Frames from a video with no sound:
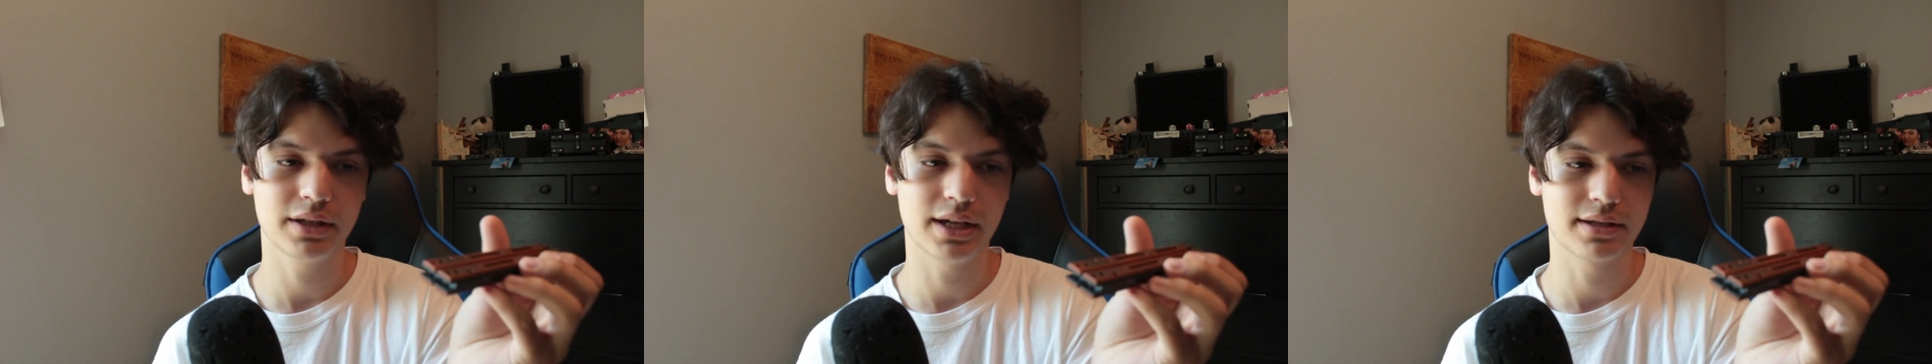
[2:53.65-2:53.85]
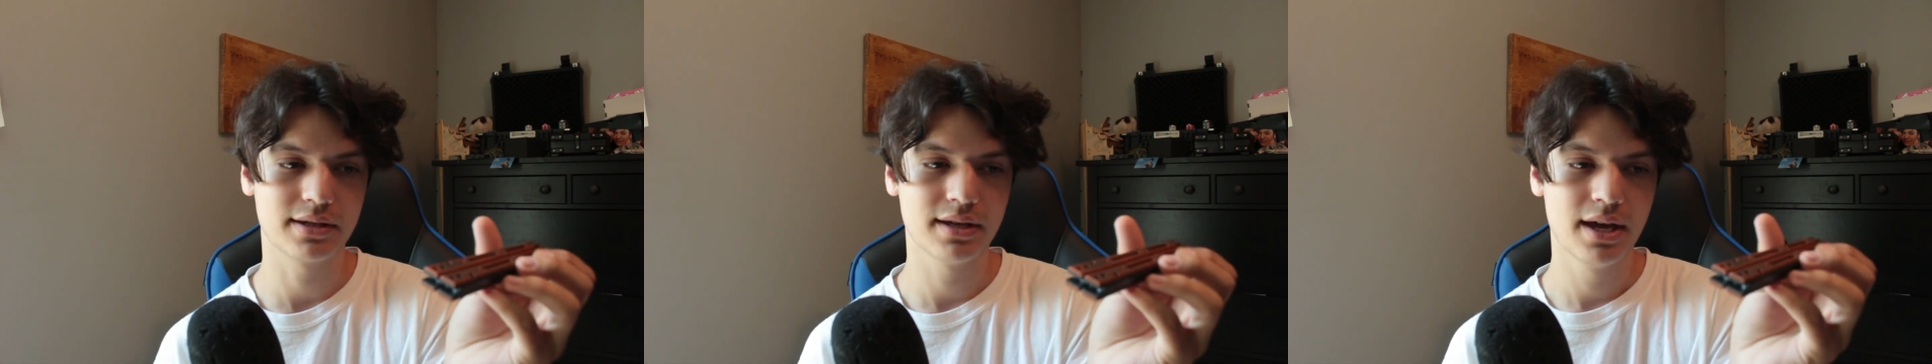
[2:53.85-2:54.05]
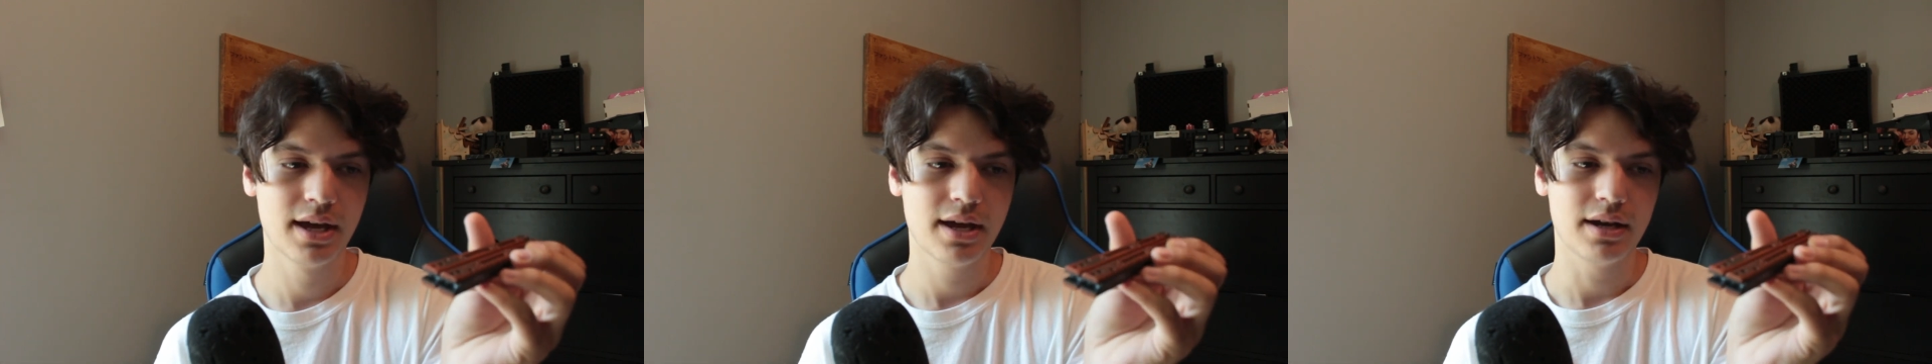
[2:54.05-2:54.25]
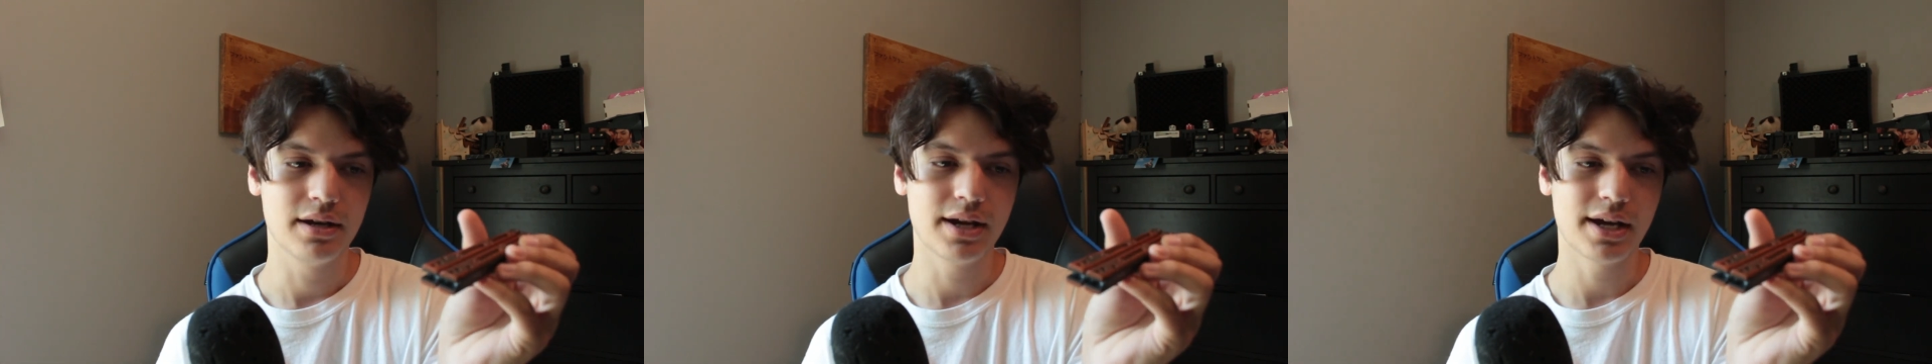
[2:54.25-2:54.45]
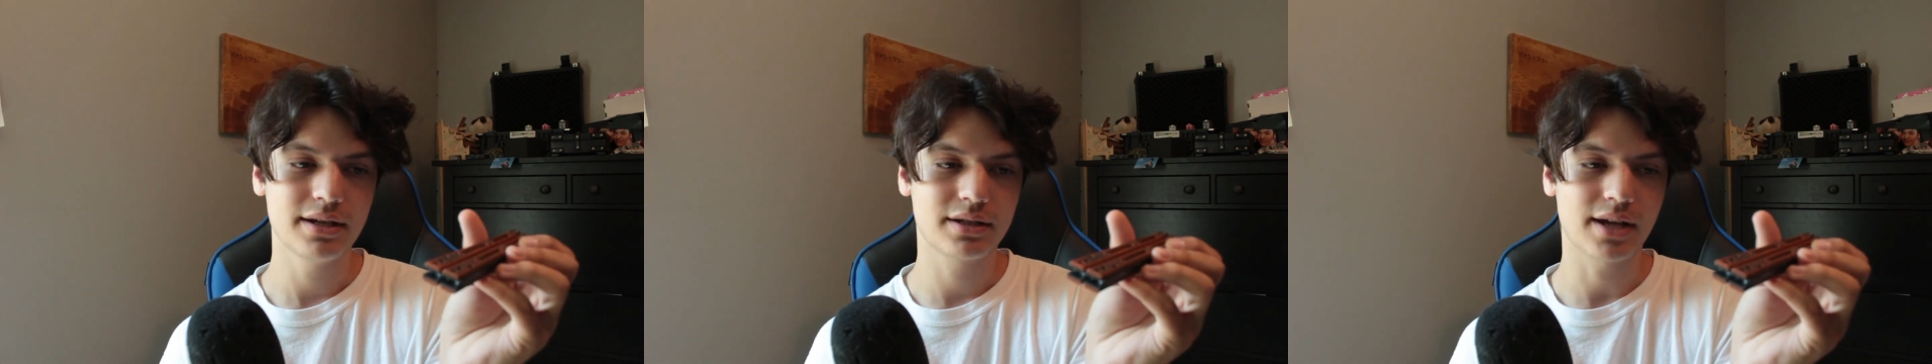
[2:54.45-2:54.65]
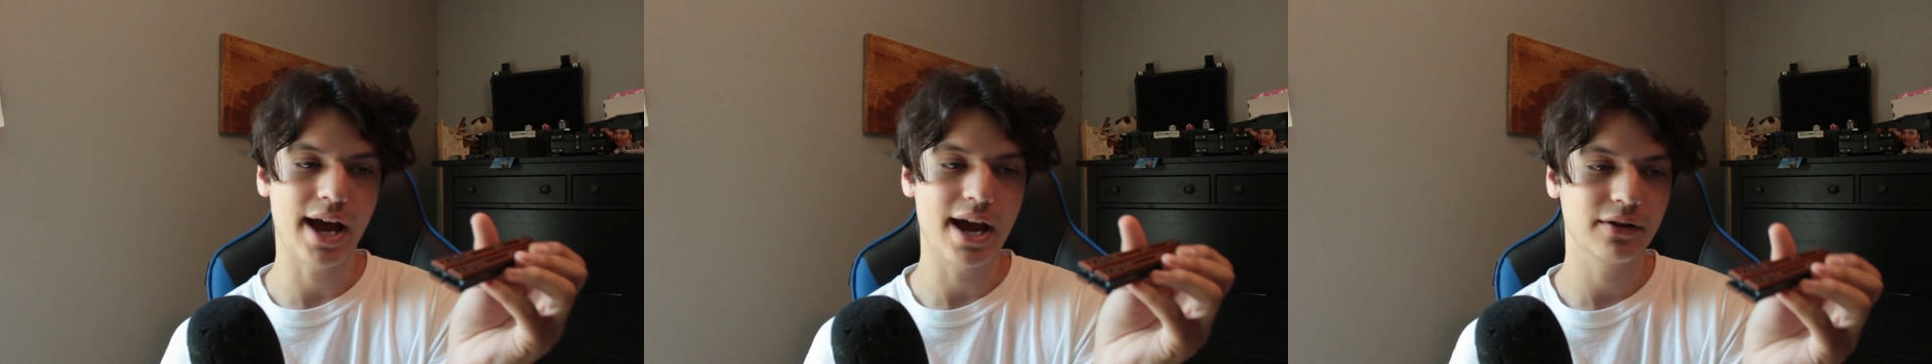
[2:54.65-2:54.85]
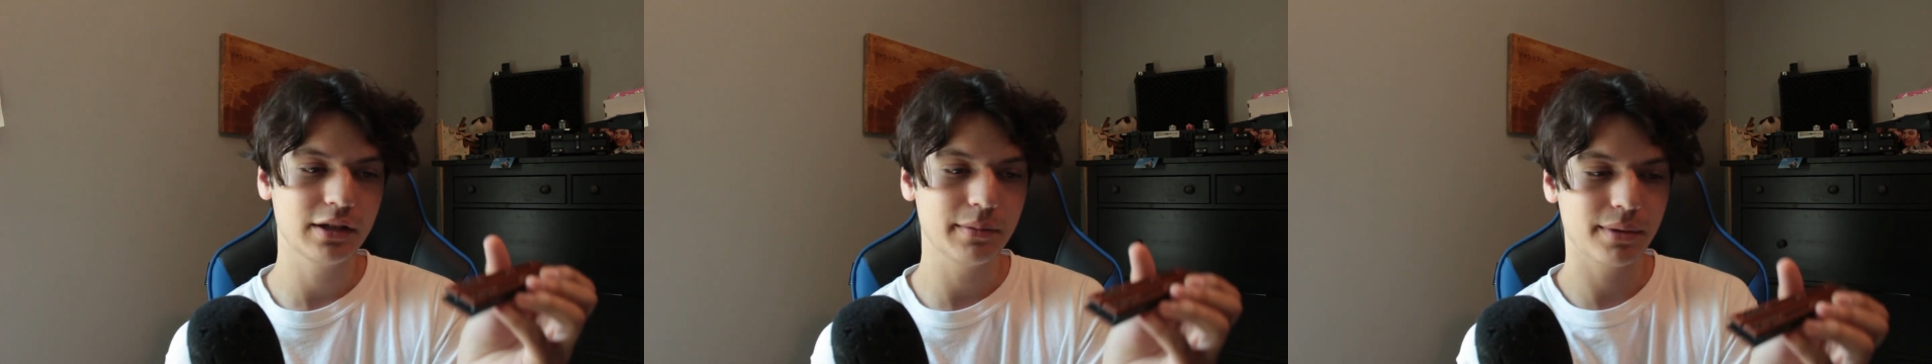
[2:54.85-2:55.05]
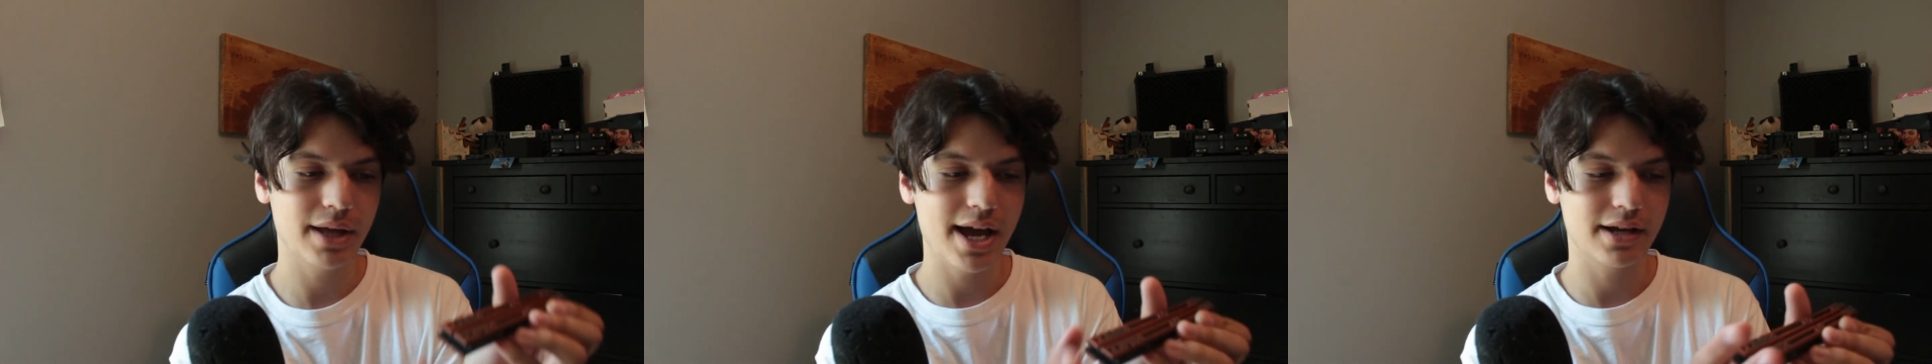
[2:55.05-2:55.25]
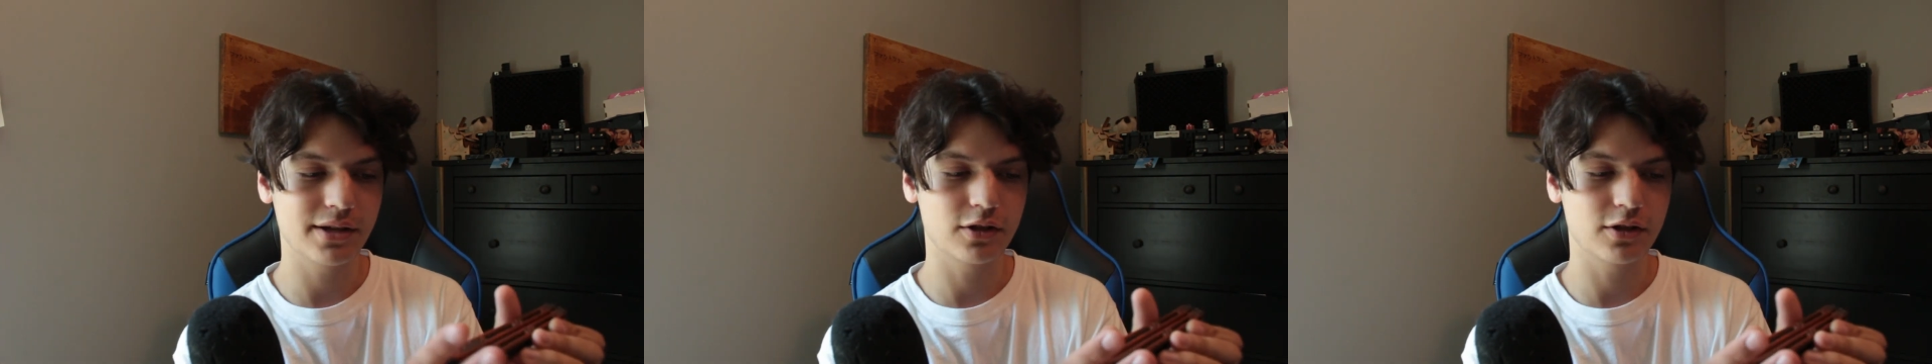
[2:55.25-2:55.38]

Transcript: that's not entirely black.